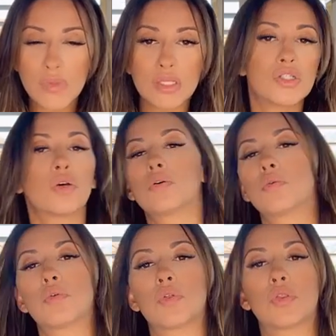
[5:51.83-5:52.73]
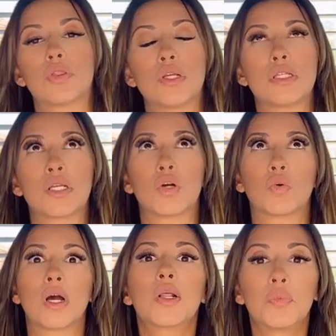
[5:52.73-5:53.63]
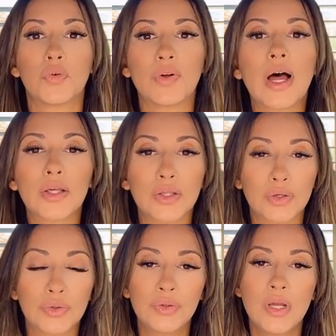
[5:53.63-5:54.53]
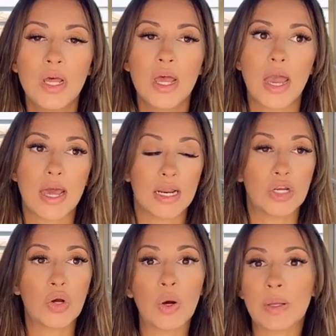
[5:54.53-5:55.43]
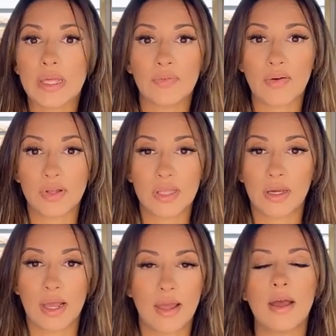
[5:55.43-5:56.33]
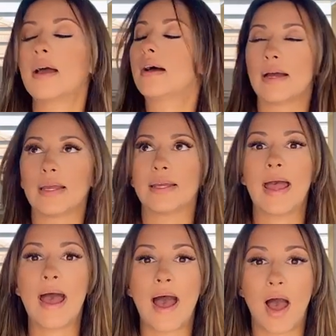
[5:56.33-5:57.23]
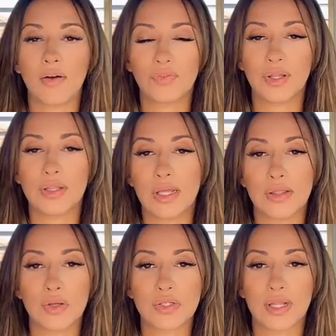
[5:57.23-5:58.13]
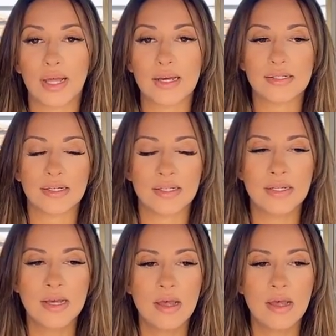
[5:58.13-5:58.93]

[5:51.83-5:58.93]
So it's incredible value. And I know I give everything I have in those classes.